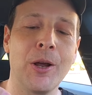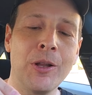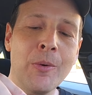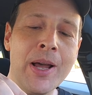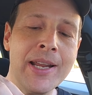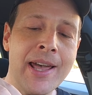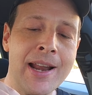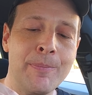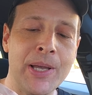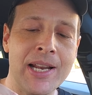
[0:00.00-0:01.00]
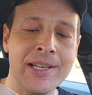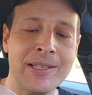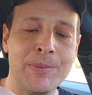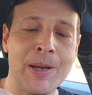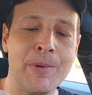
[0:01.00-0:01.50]
only way to get it, beginning
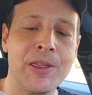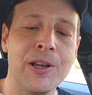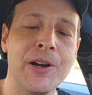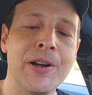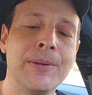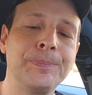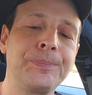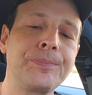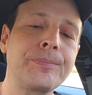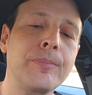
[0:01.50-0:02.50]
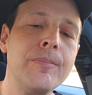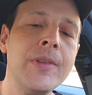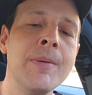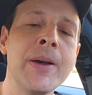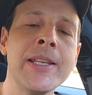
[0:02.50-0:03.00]
September third.
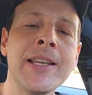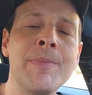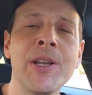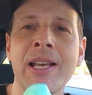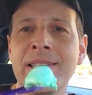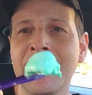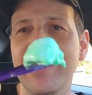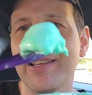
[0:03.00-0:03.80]
By the time you guys see